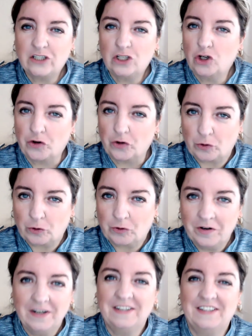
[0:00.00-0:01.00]

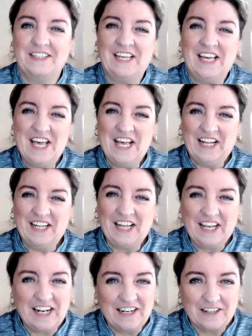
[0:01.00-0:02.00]
grrr,
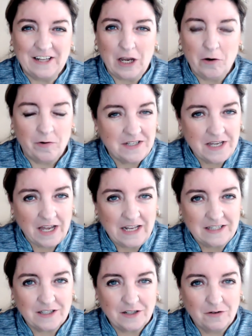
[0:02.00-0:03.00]
like a little
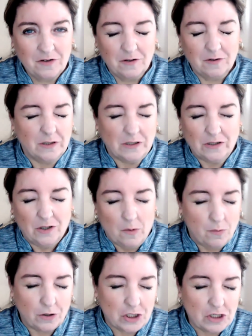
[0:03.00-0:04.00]
irritated
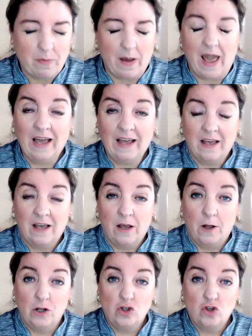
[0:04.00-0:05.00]
pushback,
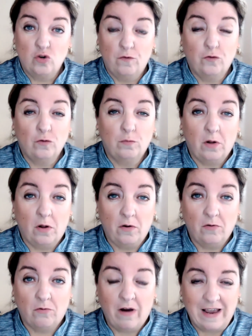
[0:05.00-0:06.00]
to
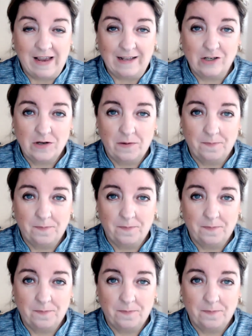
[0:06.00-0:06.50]
full-blown rage.